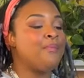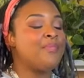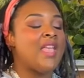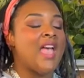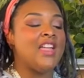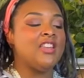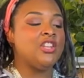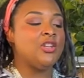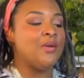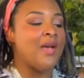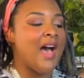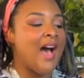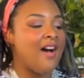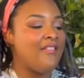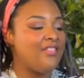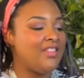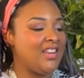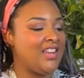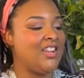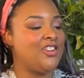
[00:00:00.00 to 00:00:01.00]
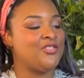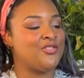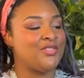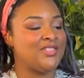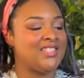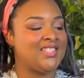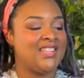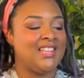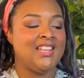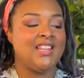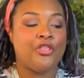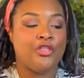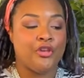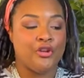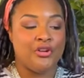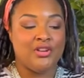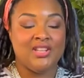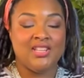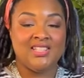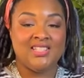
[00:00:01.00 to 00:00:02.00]
and you have an interesting
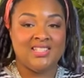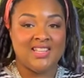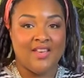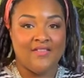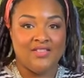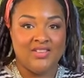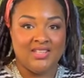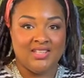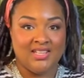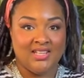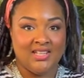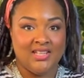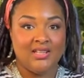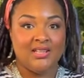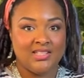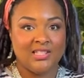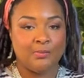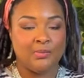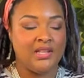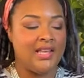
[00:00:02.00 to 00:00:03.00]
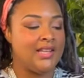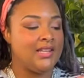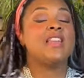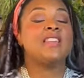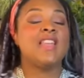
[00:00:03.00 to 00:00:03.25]
30-70 split.